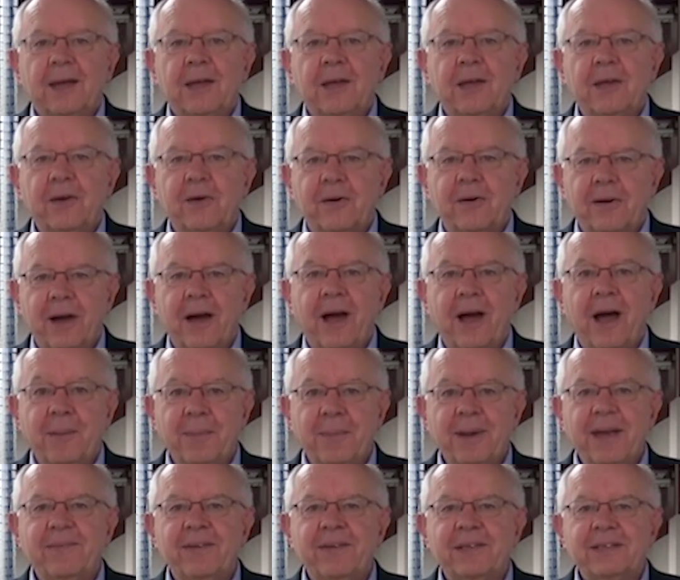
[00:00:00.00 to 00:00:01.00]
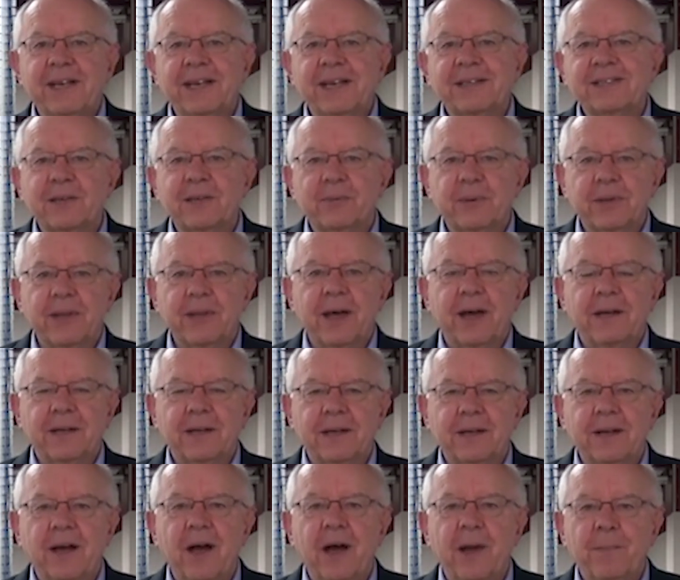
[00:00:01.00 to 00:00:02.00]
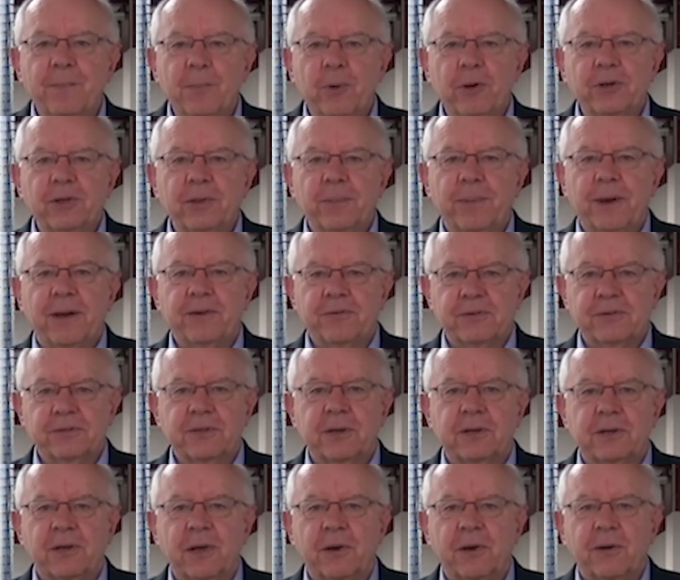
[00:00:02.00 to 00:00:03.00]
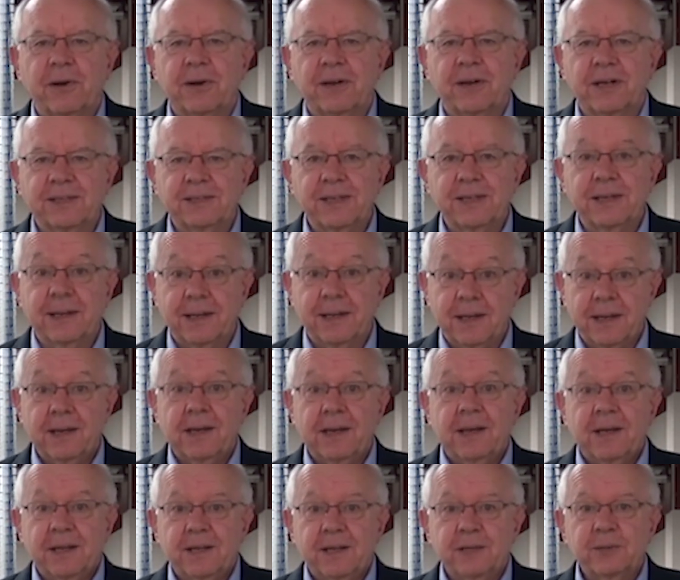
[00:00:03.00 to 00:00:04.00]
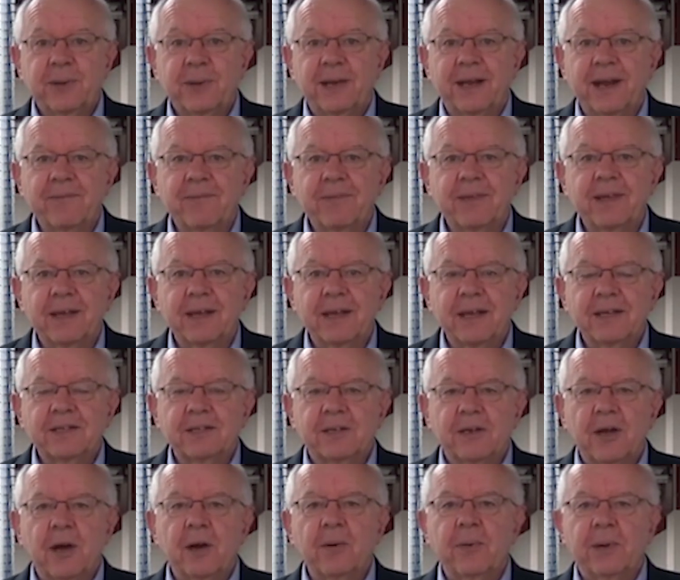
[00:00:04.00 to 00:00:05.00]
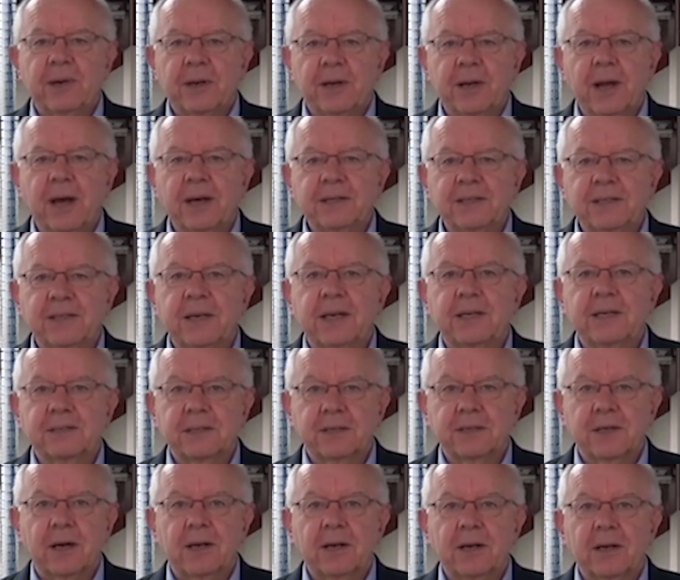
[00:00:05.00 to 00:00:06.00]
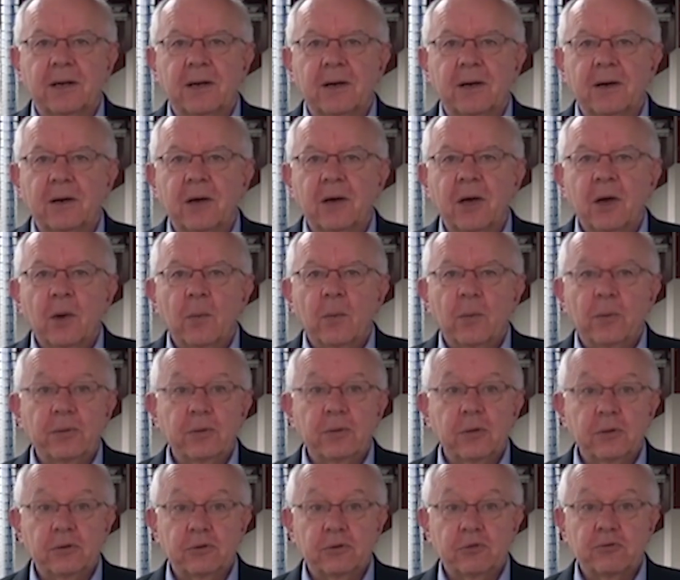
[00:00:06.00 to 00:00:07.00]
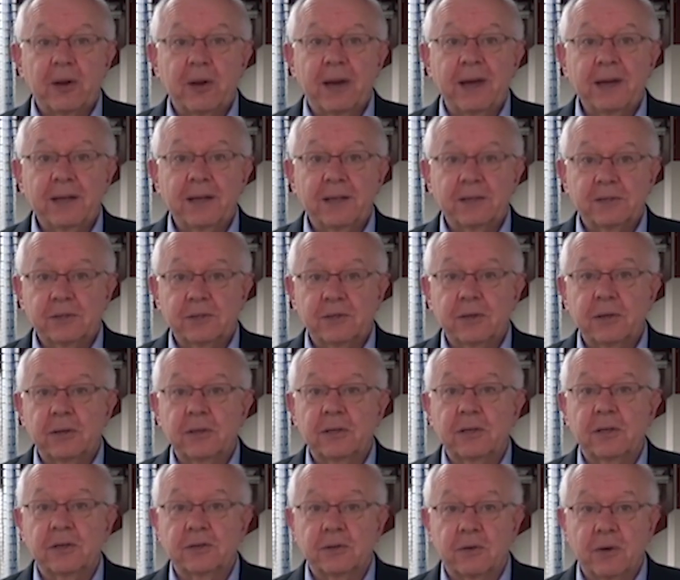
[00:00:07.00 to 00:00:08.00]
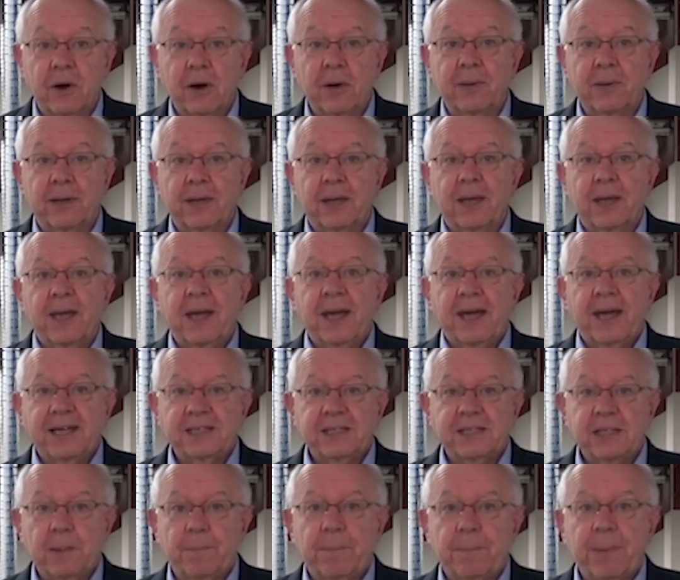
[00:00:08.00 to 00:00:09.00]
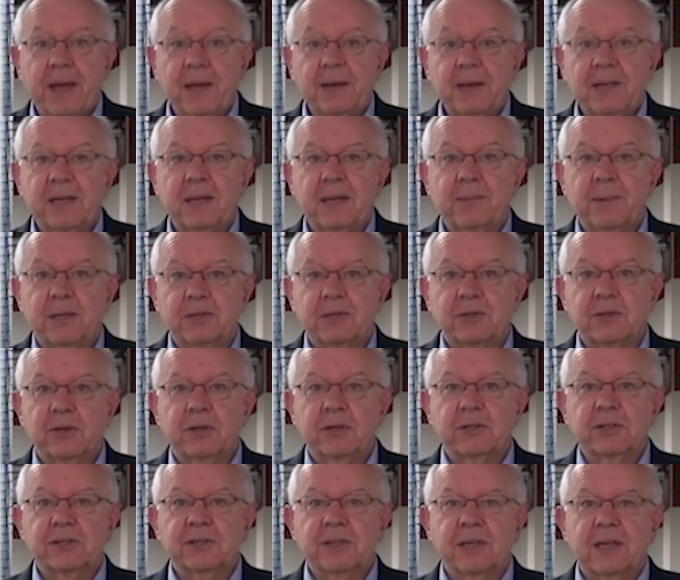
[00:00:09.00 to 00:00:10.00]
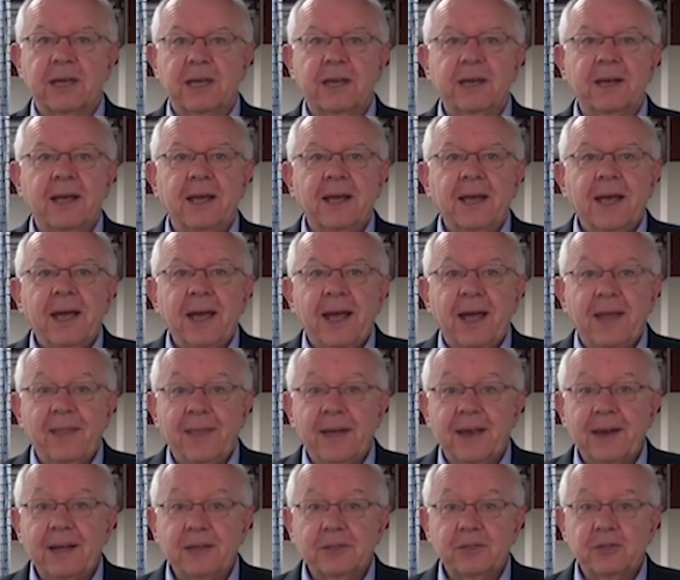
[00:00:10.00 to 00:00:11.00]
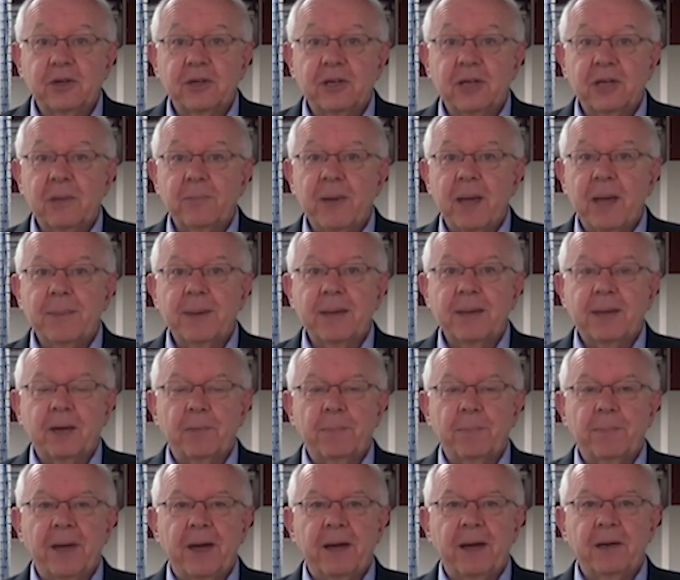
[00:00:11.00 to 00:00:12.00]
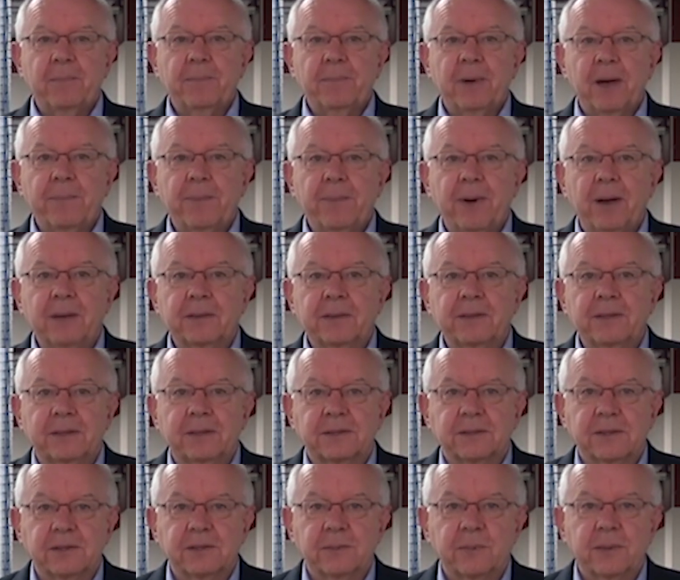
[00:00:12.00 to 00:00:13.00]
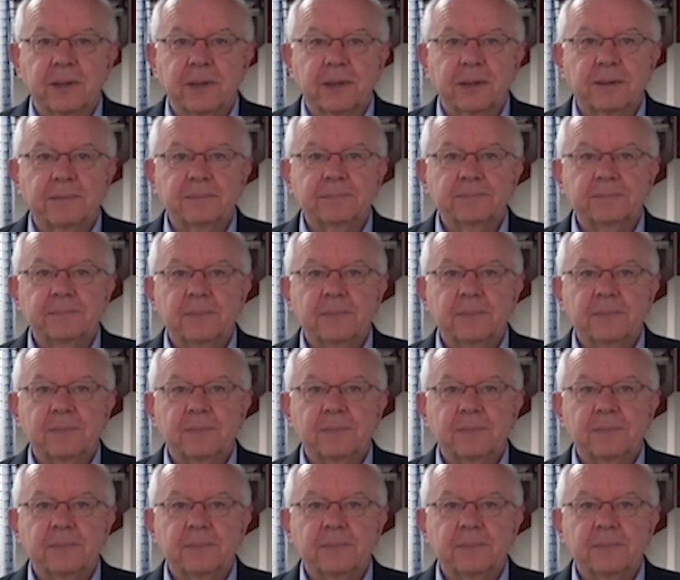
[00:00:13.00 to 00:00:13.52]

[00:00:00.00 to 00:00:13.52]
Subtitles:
Kia ora, I'm David Chester with 98.9, brought to you by interest.co.nz. This week, get everything you need to know in 90 seconds at 9 o'clock, with news trade uncertainty is growing as the pandemic surges again, and that uncertainty may be compounded by politics this week.